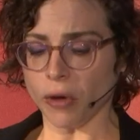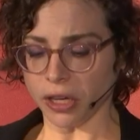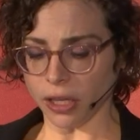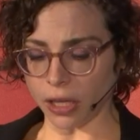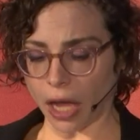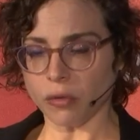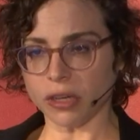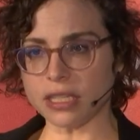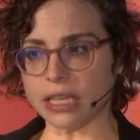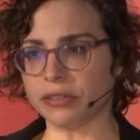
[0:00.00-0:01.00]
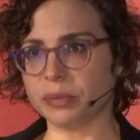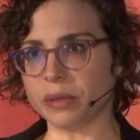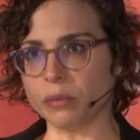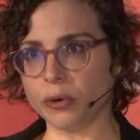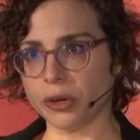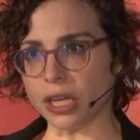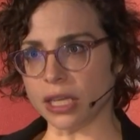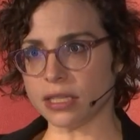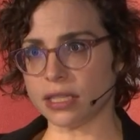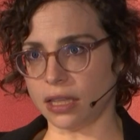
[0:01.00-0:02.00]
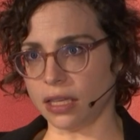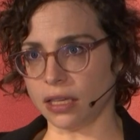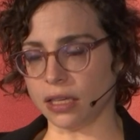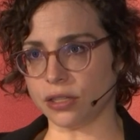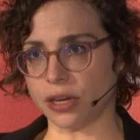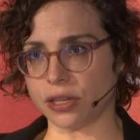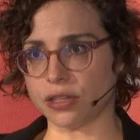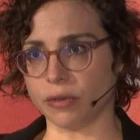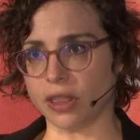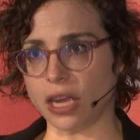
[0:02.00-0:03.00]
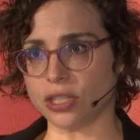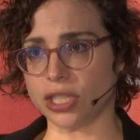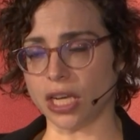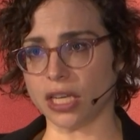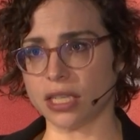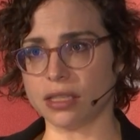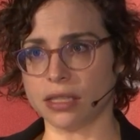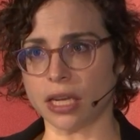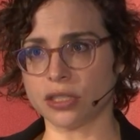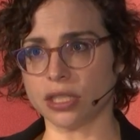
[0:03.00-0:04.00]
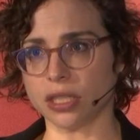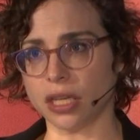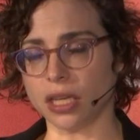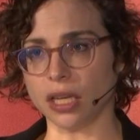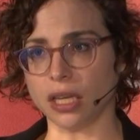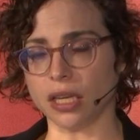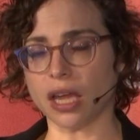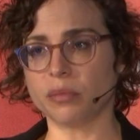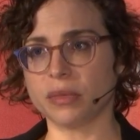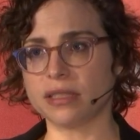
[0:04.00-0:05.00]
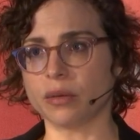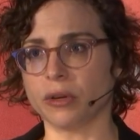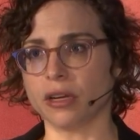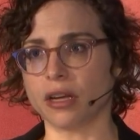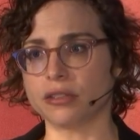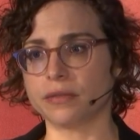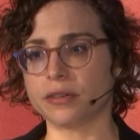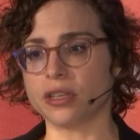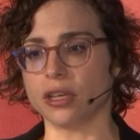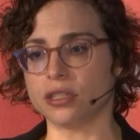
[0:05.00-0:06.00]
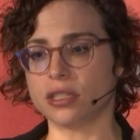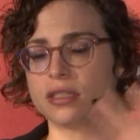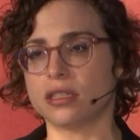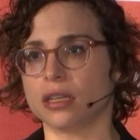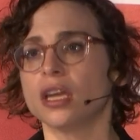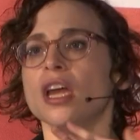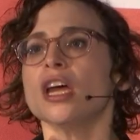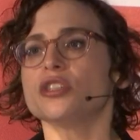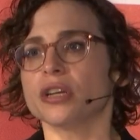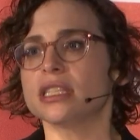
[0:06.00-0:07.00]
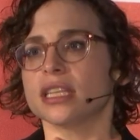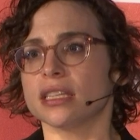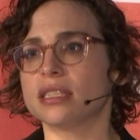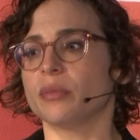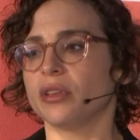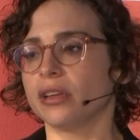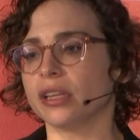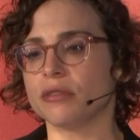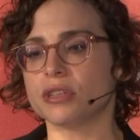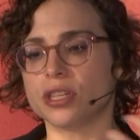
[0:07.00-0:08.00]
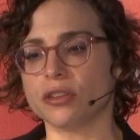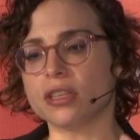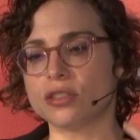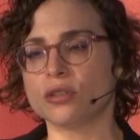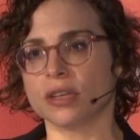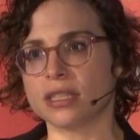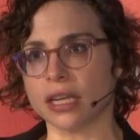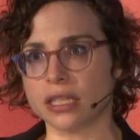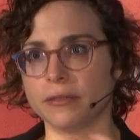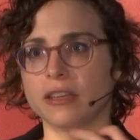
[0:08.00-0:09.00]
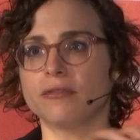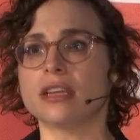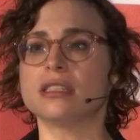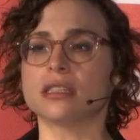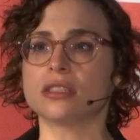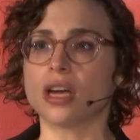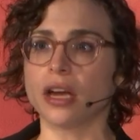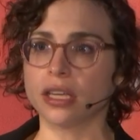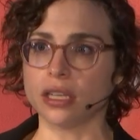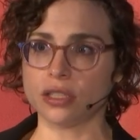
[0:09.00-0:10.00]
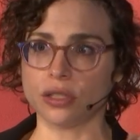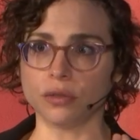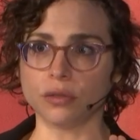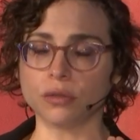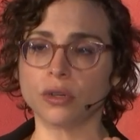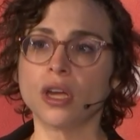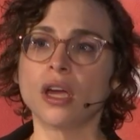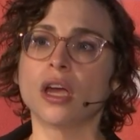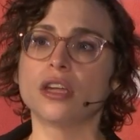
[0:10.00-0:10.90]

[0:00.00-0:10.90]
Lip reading: and I want to delve a bit more into the interaction with HTA, because it can be somewhat controversial. And just to translate some of the language here, this joint scientific advice is talking to